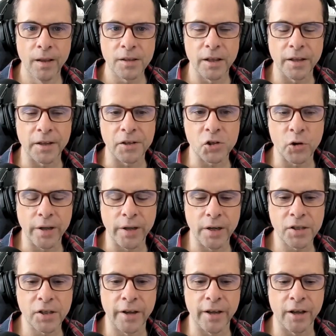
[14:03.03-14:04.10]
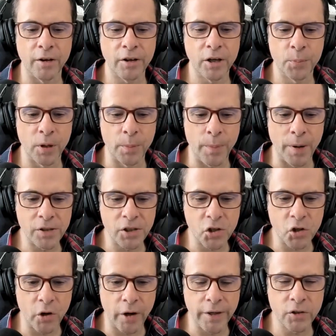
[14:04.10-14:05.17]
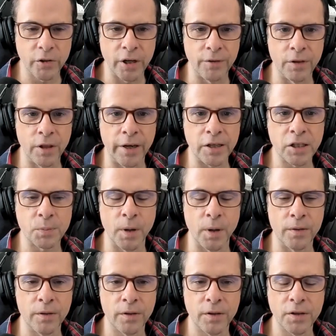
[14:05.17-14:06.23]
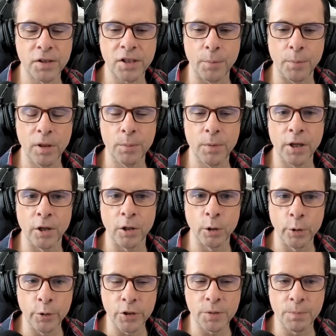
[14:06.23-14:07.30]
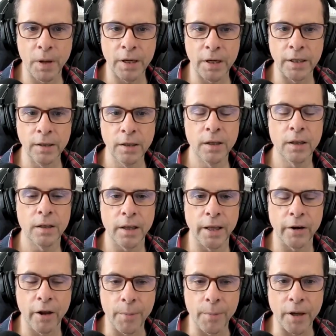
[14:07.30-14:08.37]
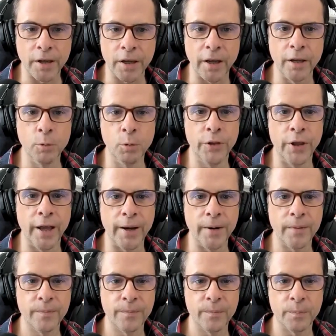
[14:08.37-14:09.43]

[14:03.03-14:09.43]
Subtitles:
It's like a trader saying, I'm going to put a bunch of trades on over the next month. Some of them are going to lose money and I'm okay with that.